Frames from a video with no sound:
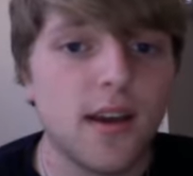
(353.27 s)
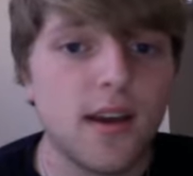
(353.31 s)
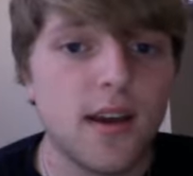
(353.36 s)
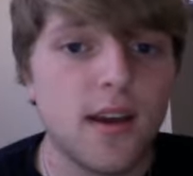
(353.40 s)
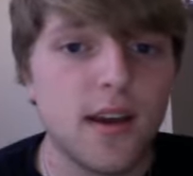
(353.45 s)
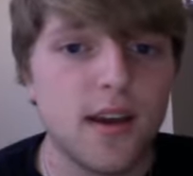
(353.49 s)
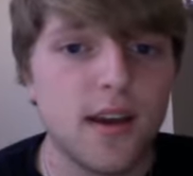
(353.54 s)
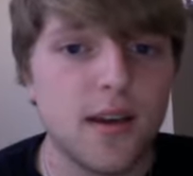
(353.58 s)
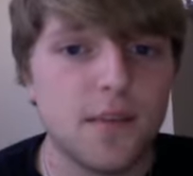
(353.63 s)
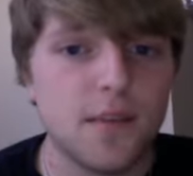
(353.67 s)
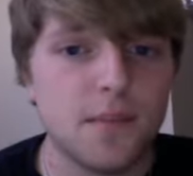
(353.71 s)

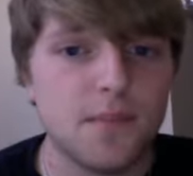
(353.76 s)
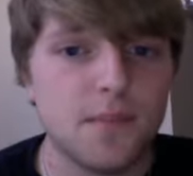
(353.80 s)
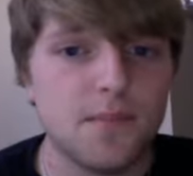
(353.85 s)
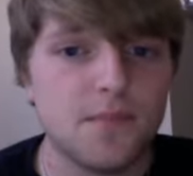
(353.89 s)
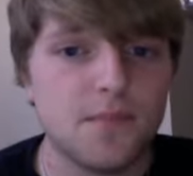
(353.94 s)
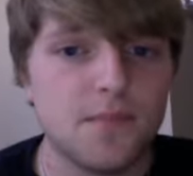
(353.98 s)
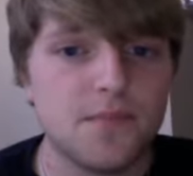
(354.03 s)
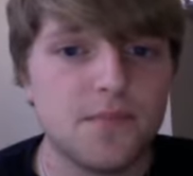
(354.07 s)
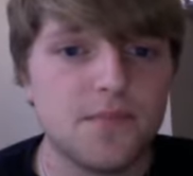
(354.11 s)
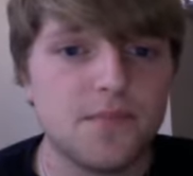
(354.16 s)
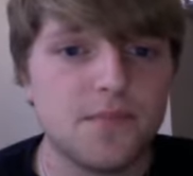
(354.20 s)
Um,
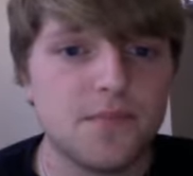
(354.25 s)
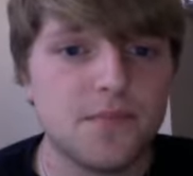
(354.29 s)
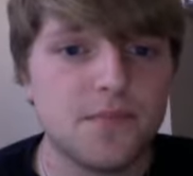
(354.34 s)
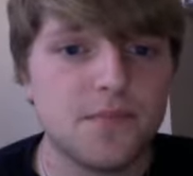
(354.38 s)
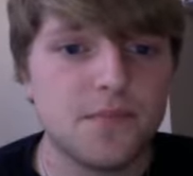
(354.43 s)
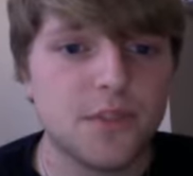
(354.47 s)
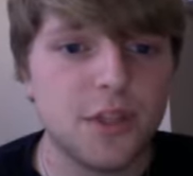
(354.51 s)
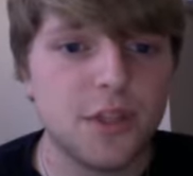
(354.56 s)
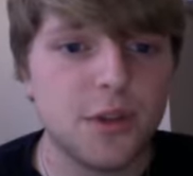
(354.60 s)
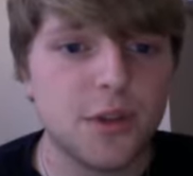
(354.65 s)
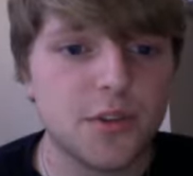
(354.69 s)

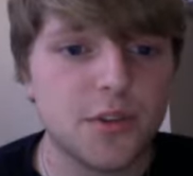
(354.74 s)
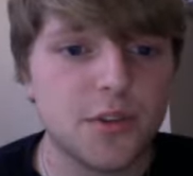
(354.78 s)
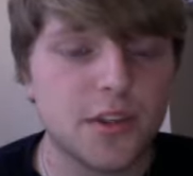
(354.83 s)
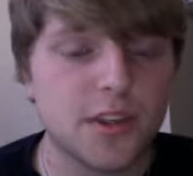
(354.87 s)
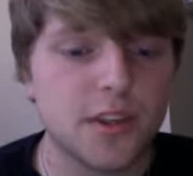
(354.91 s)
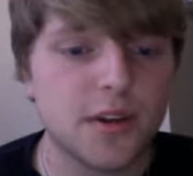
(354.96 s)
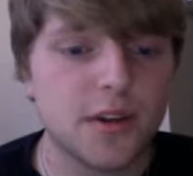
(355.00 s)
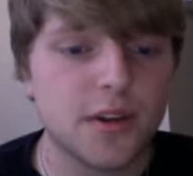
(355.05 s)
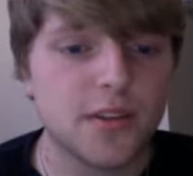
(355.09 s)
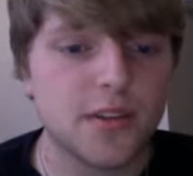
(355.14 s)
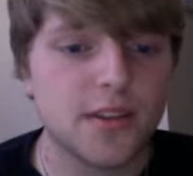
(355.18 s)
Usually
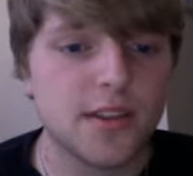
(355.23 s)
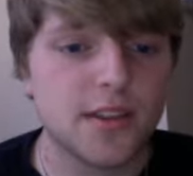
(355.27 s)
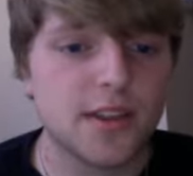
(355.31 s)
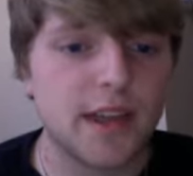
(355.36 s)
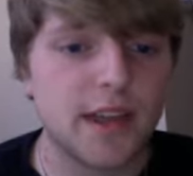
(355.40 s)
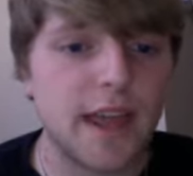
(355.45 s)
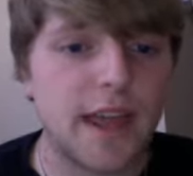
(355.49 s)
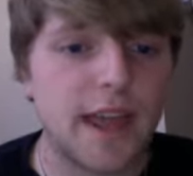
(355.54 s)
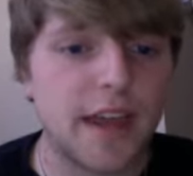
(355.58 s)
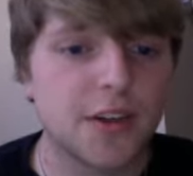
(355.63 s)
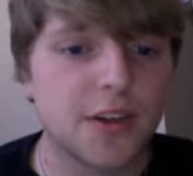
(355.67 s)
there's an
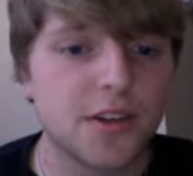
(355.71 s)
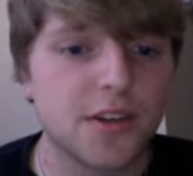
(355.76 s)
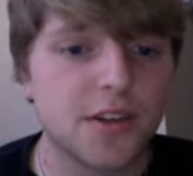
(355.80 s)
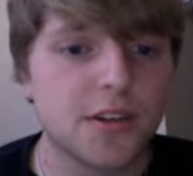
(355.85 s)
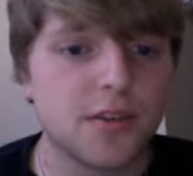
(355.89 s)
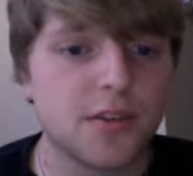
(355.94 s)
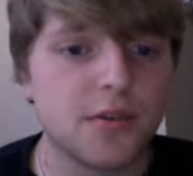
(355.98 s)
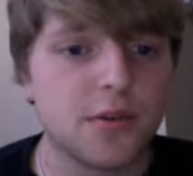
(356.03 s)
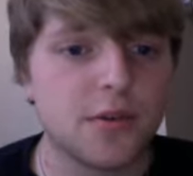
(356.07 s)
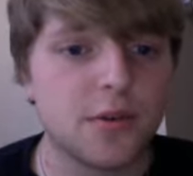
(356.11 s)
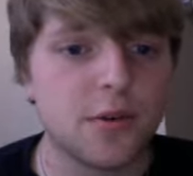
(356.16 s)

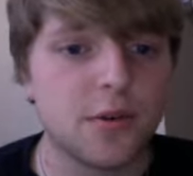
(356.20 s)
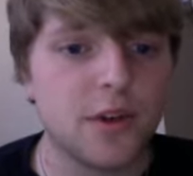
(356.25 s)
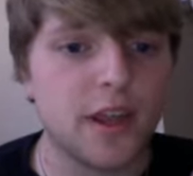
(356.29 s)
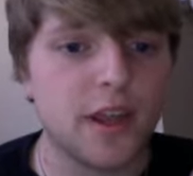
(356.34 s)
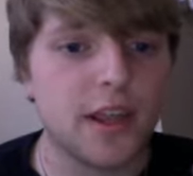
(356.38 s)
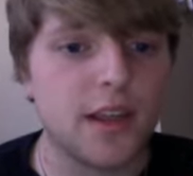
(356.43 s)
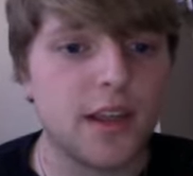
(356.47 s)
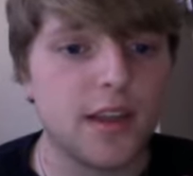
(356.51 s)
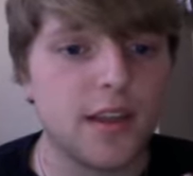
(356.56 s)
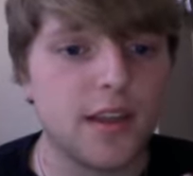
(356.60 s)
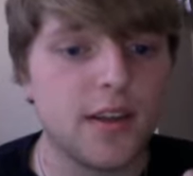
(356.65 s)
action or
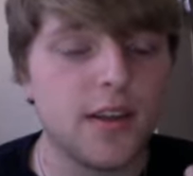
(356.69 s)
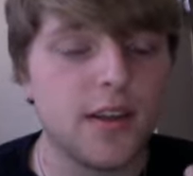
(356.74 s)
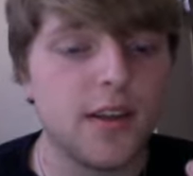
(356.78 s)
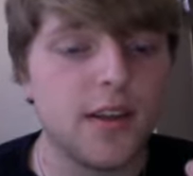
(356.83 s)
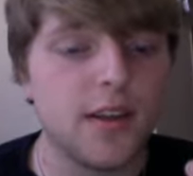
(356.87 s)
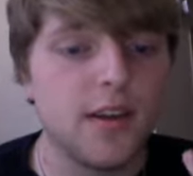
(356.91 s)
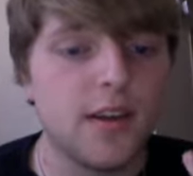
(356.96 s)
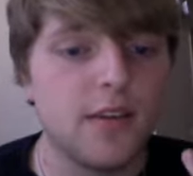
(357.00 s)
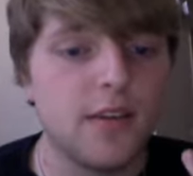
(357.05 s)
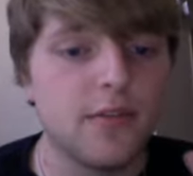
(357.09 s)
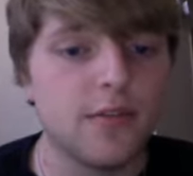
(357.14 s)
a
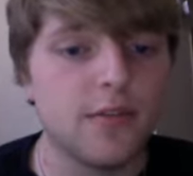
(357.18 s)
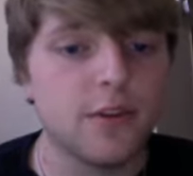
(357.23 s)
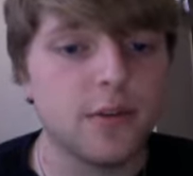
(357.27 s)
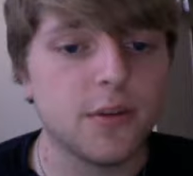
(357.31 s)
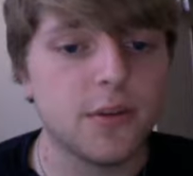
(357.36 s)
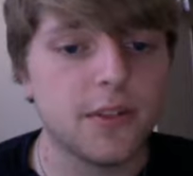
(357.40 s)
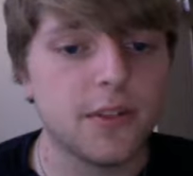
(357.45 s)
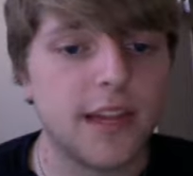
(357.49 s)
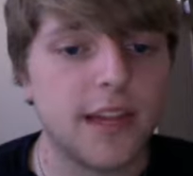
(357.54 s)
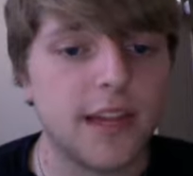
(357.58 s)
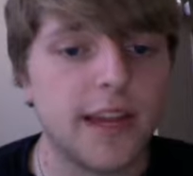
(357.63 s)

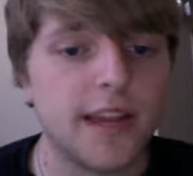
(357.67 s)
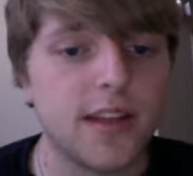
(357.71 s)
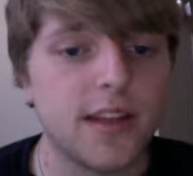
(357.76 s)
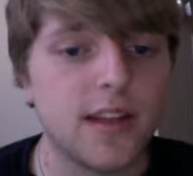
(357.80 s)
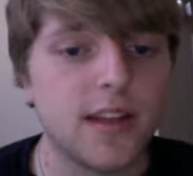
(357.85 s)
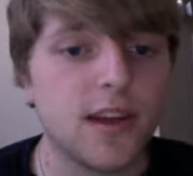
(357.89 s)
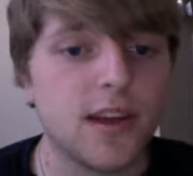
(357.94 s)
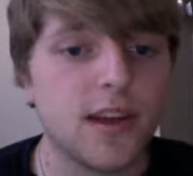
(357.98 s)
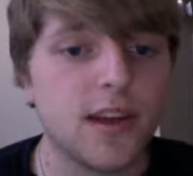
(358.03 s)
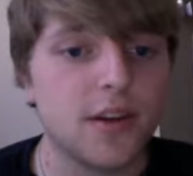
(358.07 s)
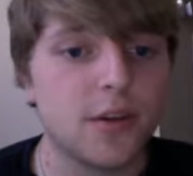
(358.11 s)
verbal
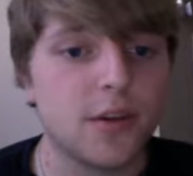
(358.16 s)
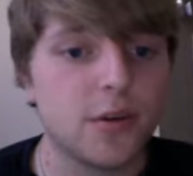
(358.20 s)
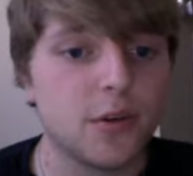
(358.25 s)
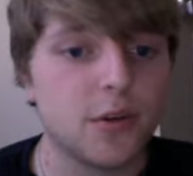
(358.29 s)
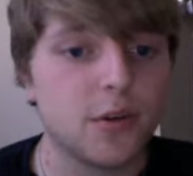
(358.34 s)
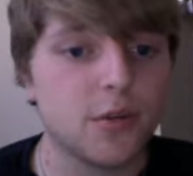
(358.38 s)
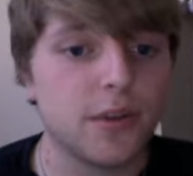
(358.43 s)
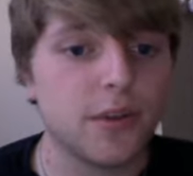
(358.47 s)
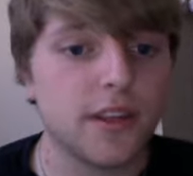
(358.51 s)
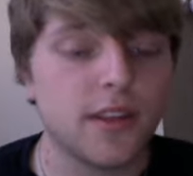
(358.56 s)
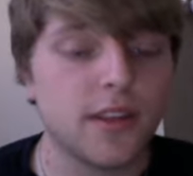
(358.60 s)
dialogue or
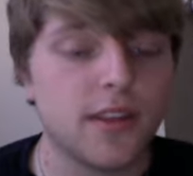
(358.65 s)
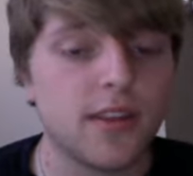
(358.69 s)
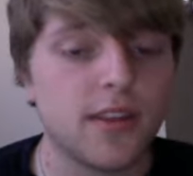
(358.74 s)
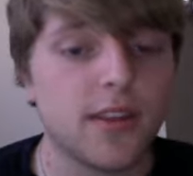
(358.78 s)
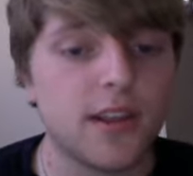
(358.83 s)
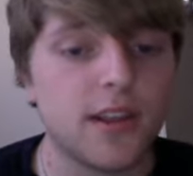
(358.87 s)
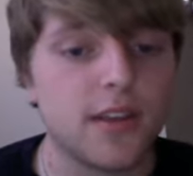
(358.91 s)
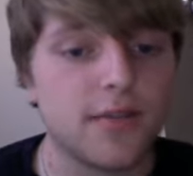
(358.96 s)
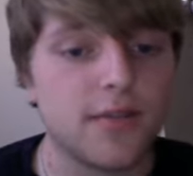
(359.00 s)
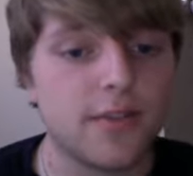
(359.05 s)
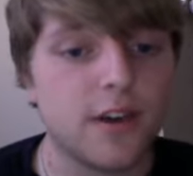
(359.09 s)
a written
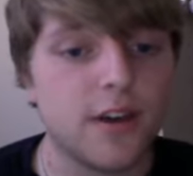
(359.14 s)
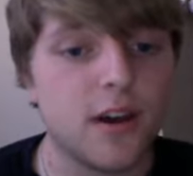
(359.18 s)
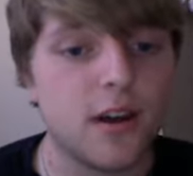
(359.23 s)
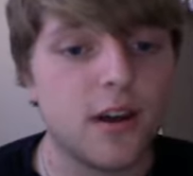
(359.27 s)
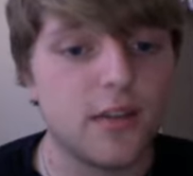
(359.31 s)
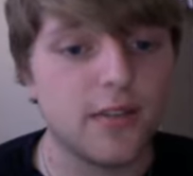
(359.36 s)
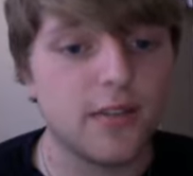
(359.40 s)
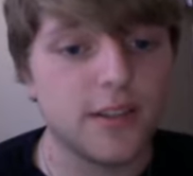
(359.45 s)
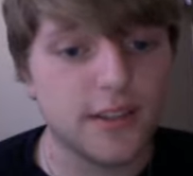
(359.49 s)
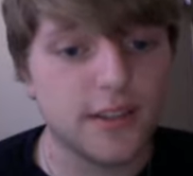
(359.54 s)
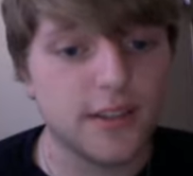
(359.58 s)
thing
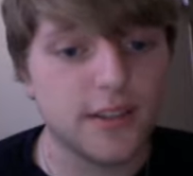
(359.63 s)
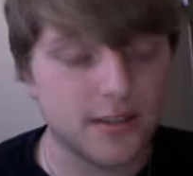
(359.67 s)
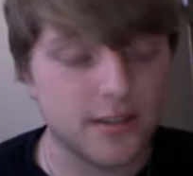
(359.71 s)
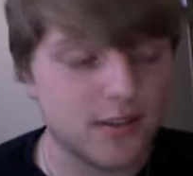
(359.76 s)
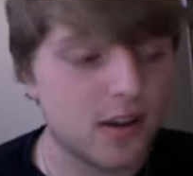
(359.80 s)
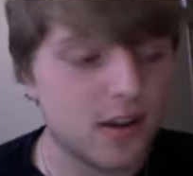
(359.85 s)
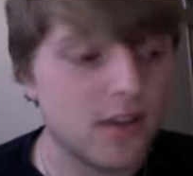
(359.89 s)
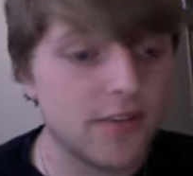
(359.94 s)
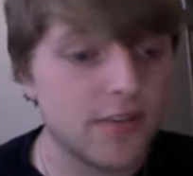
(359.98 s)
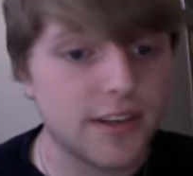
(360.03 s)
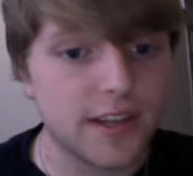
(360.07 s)
involved, and in
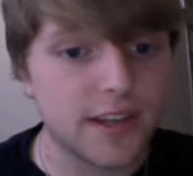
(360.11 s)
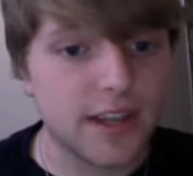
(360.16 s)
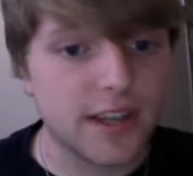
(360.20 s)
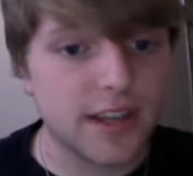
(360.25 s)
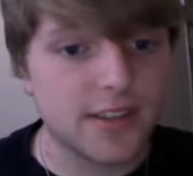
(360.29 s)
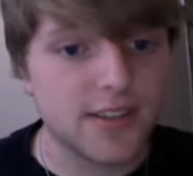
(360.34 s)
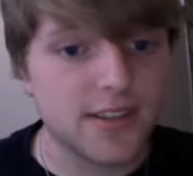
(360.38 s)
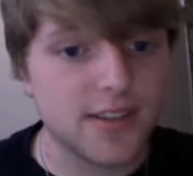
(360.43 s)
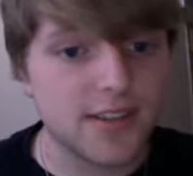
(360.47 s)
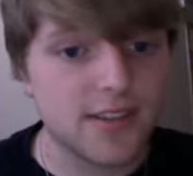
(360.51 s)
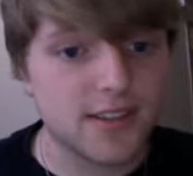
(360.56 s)
often
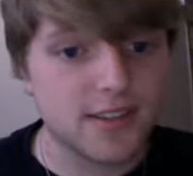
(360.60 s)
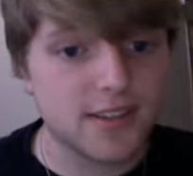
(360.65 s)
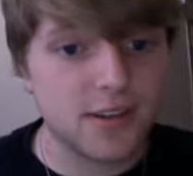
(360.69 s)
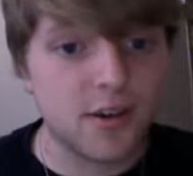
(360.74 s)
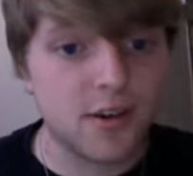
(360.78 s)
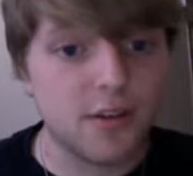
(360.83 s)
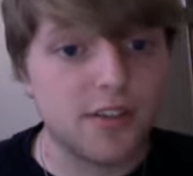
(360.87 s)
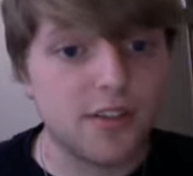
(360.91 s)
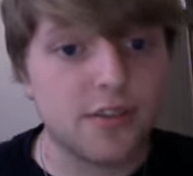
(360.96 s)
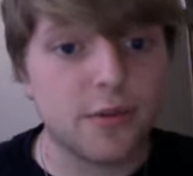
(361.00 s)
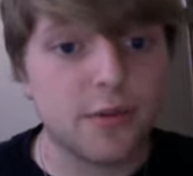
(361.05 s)
cases it's
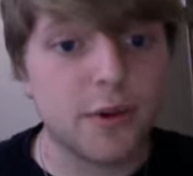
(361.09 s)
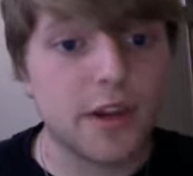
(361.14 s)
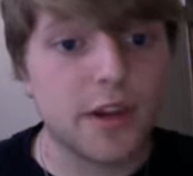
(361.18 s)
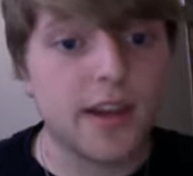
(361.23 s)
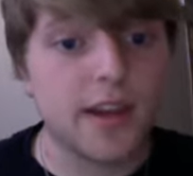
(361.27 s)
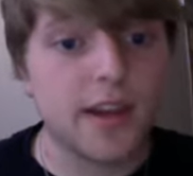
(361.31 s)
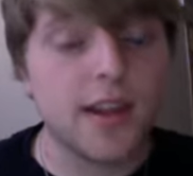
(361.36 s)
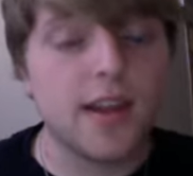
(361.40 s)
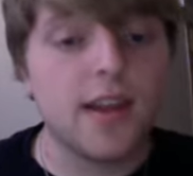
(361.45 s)
all three.